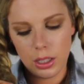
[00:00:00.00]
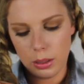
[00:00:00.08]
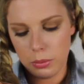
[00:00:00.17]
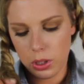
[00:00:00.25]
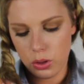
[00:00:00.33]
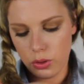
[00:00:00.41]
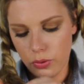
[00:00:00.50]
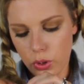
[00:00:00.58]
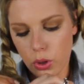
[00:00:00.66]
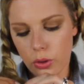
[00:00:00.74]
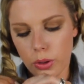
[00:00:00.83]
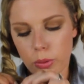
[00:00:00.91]
it means you've
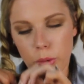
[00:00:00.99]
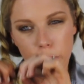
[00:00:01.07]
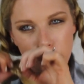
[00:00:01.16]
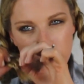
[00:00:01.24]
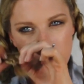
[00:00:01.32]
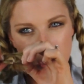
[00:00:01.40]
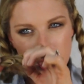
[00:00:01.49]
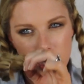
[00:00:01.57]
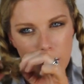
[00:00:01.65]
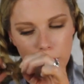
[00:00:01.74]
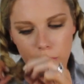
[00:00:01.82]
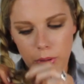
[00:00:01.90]
got the room to
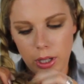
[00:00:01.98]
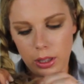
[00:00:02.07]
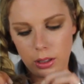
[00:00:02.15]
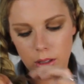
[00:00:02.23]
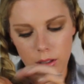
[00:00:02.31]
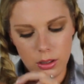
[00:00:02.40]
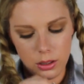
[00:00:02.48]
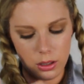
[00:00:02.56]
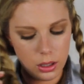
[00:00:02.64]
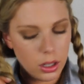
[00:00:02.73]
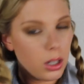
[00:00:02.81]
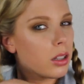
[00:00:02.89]
separate the
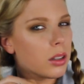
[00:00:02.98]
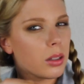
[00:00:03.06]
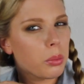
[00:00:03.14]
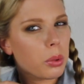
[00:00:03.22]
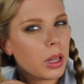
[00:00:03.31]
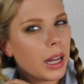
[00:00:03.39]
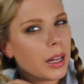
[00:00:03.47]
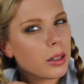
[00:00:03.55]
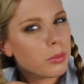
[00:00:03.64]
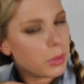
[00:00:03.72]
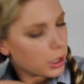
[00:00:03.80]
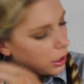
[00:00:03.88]
the plait
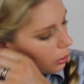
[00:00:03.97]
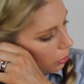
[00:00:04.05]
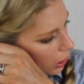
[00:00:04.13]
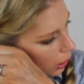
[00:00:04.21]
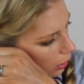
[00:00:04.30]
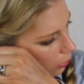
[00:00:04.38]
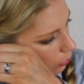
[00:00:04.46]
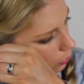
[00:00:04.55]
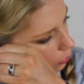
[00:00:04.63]
and make it big